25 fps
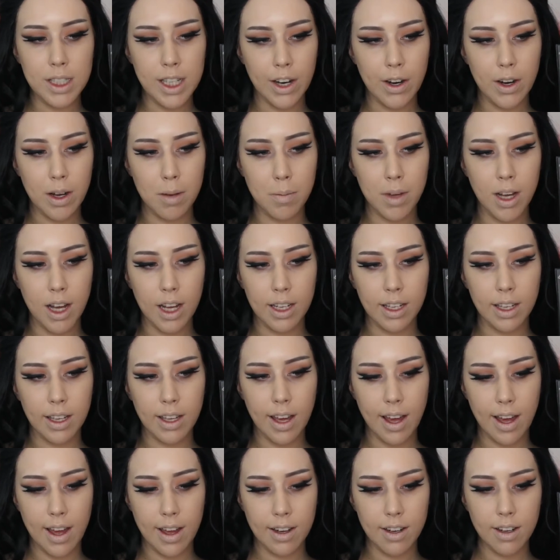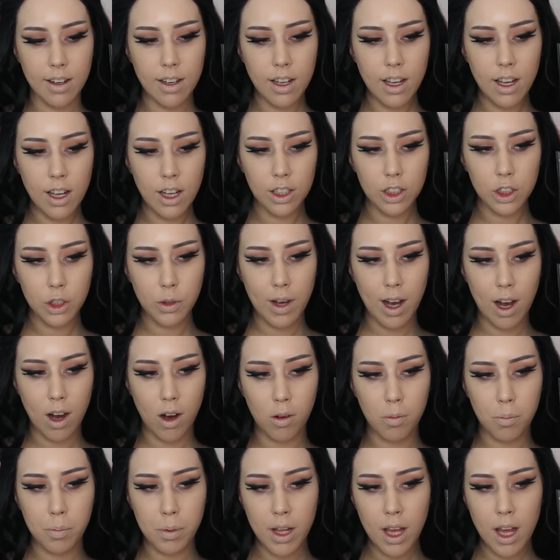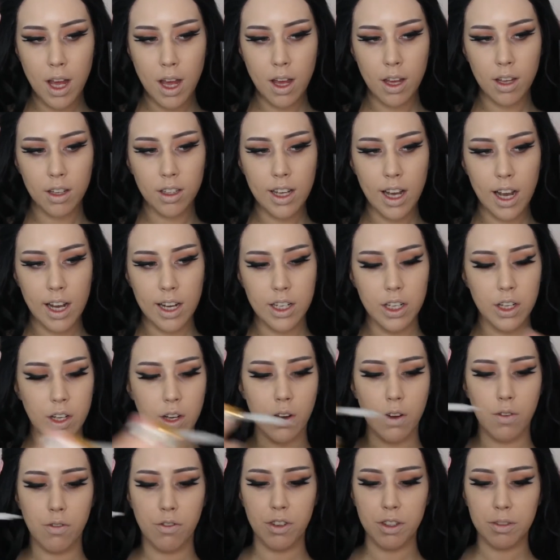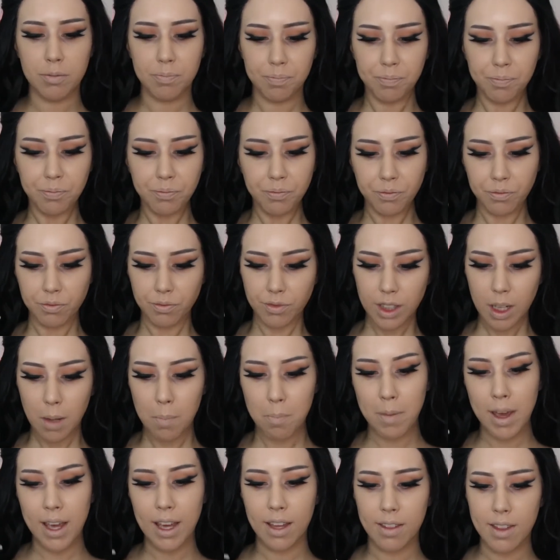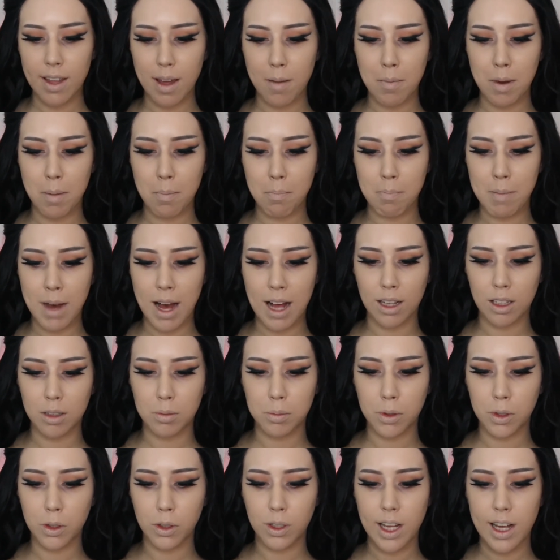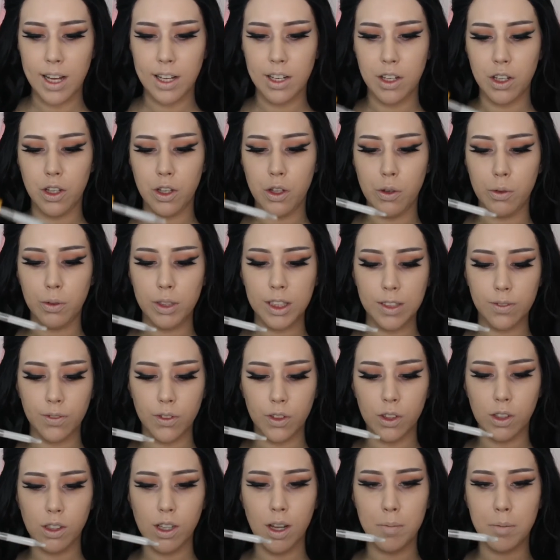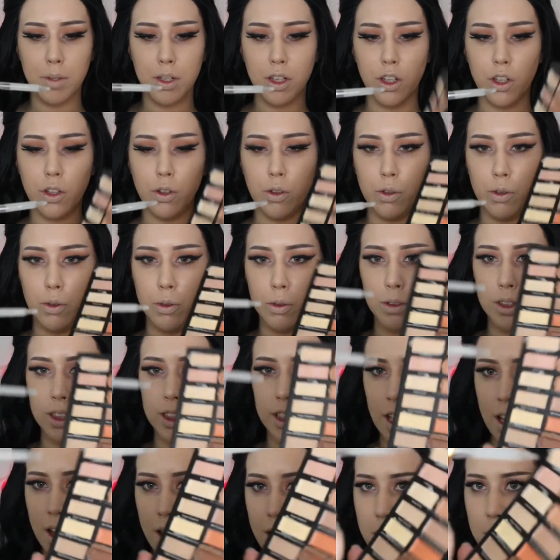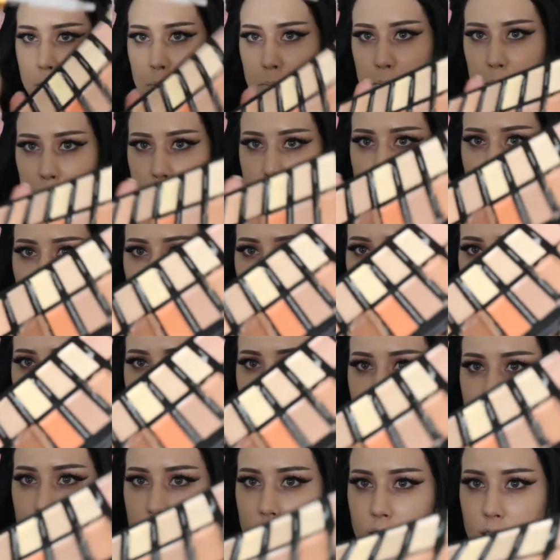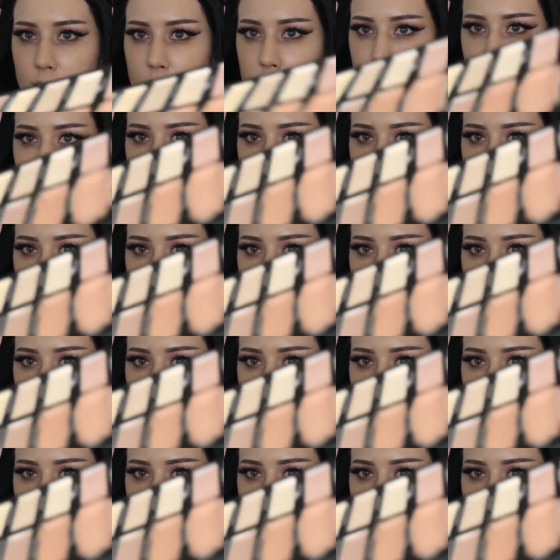Serum again to help kind of make them malleable and useful. I'm going to use Mocha.